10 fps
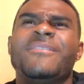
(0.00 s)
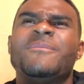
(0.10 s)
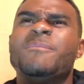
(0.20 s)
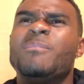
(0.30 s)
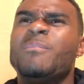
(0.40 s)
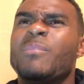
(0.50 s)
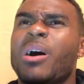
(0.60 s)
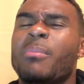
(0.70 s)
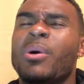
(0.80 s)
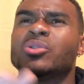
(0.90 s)

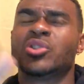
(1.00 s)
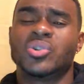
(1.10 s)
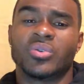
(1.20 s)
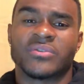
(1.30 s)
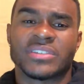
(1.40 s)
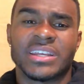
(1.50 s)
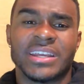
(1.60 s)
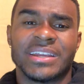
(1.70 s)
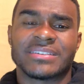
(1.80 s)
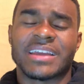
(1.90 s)
a multitude of
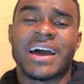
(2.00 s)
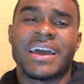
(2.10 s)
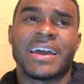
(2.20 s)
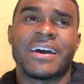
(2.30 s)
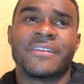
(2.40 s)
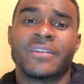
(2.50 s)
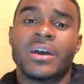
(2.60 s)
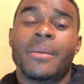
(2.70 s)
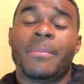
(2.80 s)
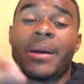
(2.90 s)
scenes. I have
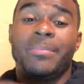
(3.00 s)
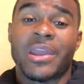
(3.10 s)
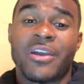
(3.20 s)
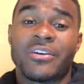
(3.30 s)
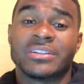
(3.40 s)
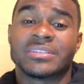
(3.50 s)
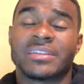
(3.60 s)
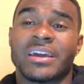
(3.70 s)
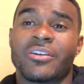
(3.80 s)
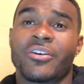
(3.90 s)
my parents
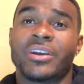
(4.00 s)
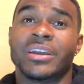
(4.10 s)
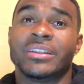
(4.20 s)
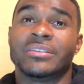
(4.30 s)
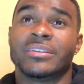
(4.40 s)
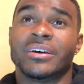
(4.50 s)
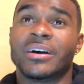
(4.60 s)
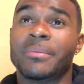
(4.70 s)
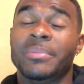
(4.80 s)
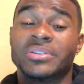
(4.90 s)
that are in
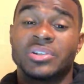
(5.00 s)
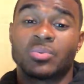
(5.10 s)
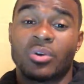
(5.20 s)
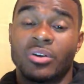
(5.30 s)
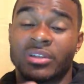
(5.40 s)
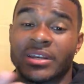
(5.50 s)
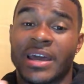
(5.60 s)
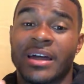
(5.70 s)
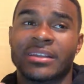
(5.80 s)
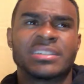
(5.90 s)
the business world in
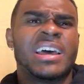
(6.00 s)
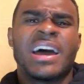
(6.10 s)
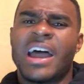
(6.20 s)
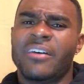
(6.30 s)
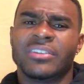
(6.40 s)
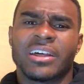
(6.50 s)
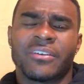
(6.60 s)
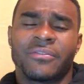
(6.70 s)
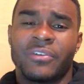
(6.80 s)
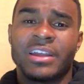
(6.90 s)
Dallas. I have a lot of
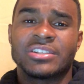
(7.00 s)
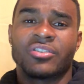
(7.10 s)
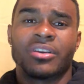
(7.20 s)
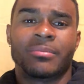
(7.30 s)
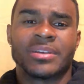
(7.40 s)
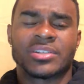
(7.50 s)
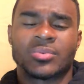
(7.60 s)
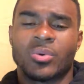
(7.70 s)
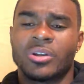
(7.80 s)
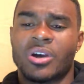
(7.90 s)
friends that are in the business
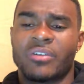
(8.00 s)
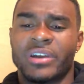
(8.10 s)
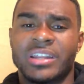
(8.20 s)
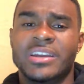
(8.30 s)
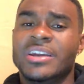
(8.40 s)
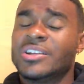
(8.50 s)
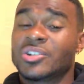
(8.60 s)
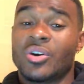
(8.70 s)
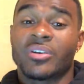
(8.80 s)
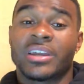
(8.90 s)
world already.
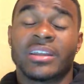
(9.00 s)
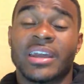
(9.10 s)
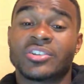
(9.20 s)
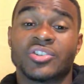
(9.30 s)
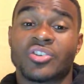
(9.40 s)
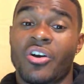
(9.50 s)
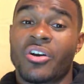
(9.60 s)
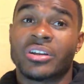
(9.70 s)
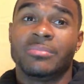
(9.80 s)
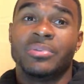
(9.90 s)
So connections are
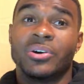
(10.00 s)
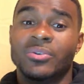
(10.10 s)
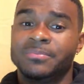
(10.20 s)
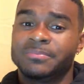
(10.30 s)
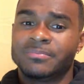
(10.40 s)
already built.